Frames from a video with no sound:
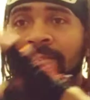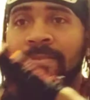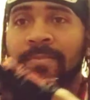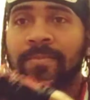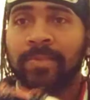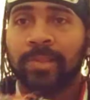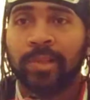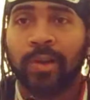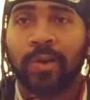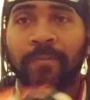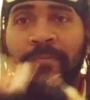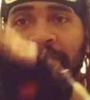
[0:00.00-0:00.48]

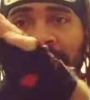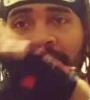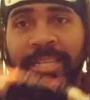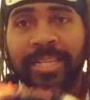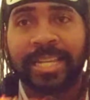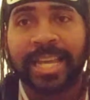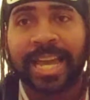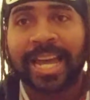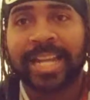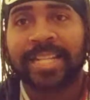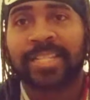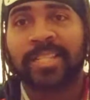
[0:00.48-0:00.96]
little
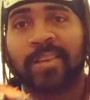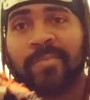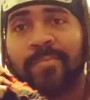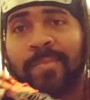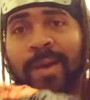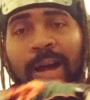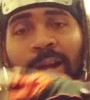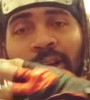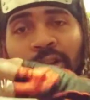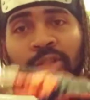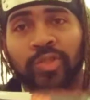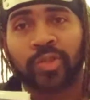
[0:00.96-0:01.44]
vignettes of
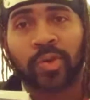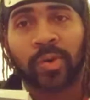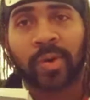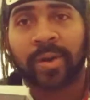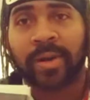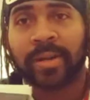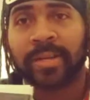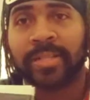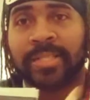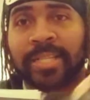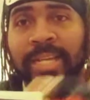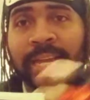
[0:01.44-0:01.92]
Michael
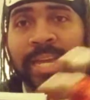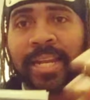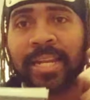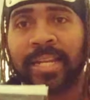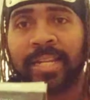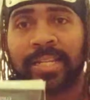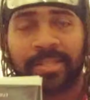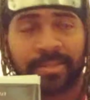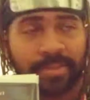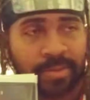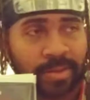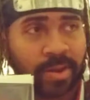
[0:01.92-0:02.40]
Jordan's and
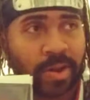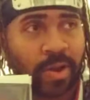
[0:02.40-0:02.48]
his